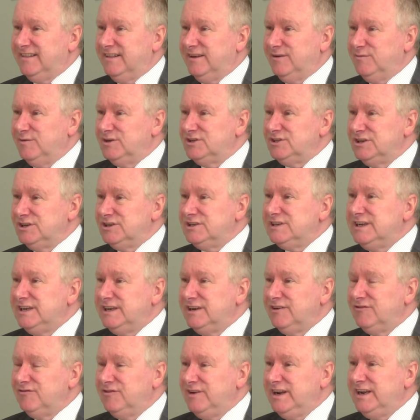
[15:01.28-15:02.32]
that we should
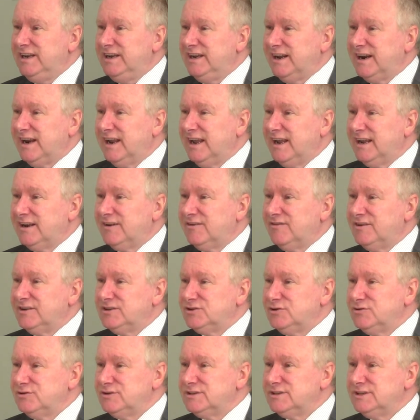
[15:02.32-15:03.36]
redirect
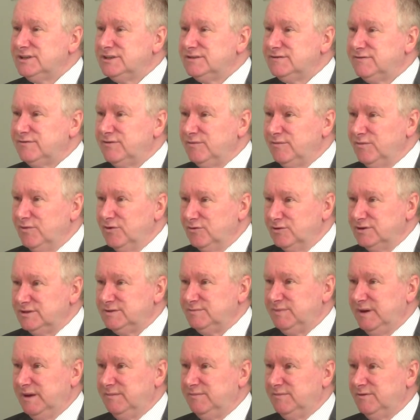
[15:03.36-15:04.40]
resources from those
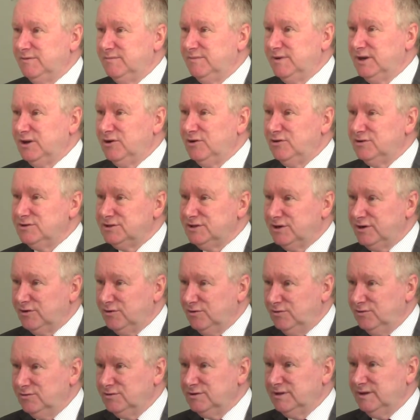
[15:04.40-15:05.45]
people because they're
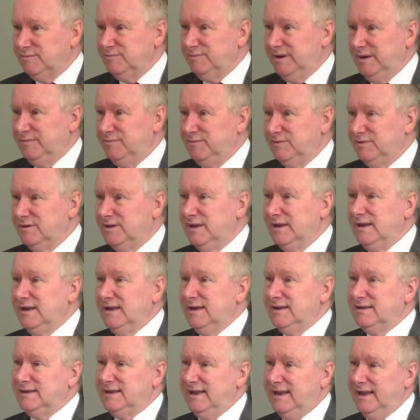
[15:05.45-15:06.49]
older people
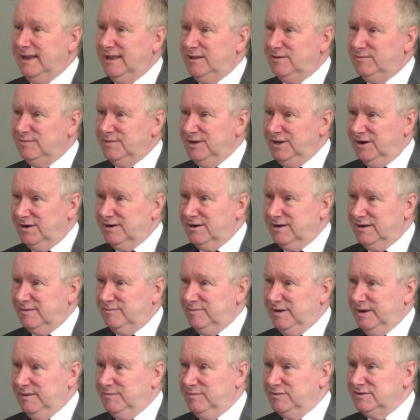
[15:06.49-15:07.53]
to help younger
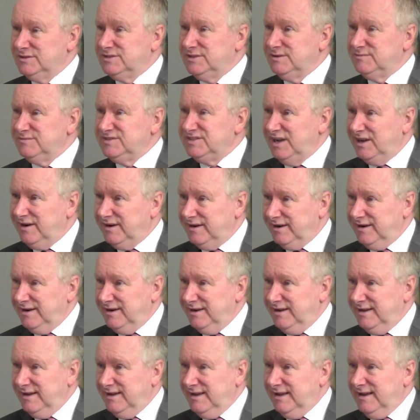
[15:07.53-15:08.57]
people is absurd.
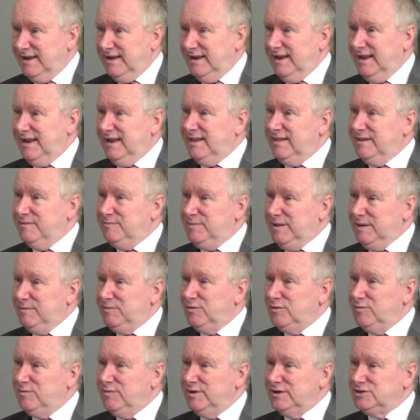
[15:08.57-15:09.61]
The
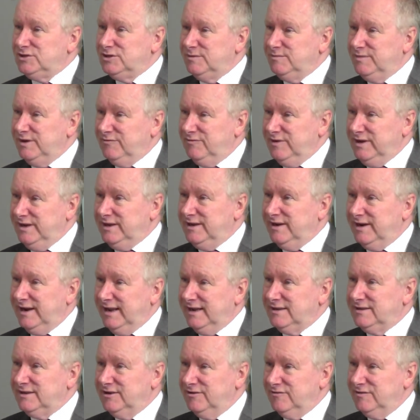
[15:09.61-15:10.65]
people we should be
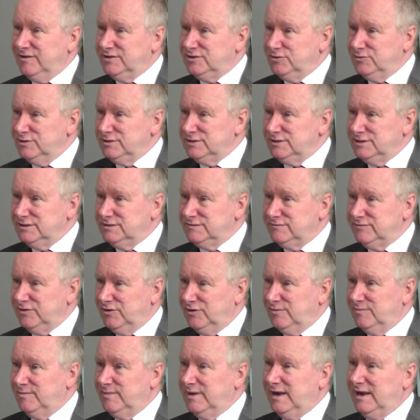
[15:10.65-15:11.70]
redirecting resources
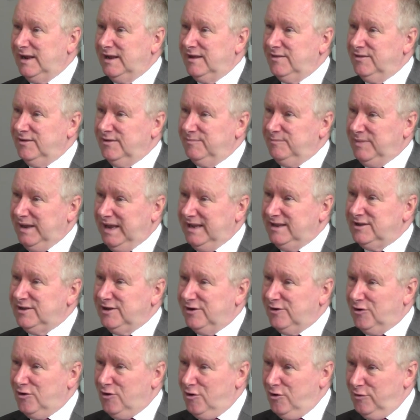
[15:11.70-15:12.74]
from are the
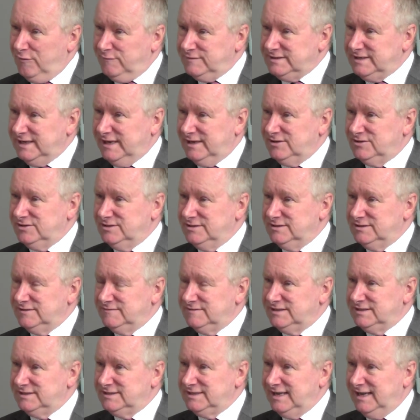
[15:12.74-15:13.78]
better off sections
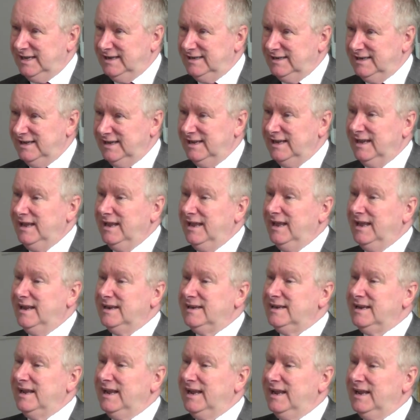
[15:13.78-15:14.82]
of society
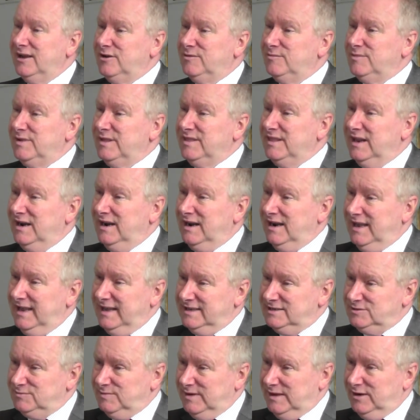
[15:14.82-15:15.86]
to help the
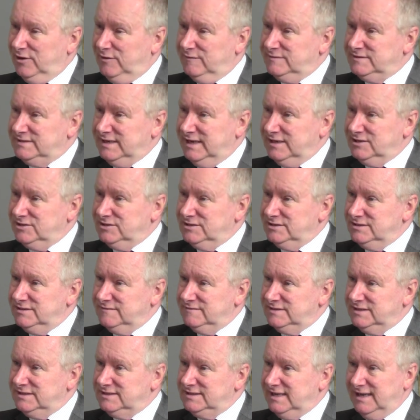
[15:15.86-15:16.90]
less well off sections
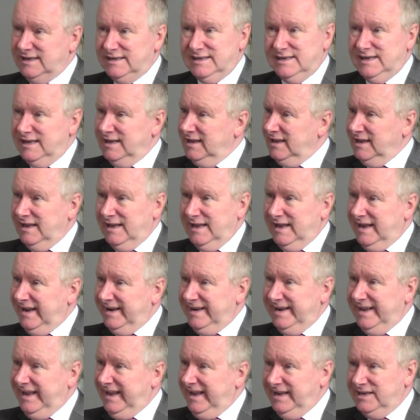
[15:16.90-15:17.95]
of society,
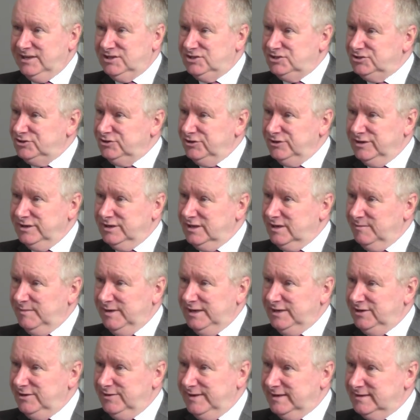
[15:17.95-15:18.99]
and age shouldn't come
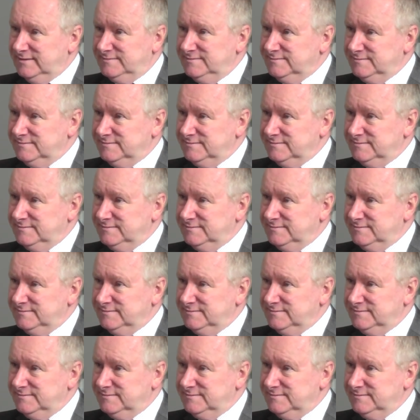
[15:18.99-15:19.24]
into it.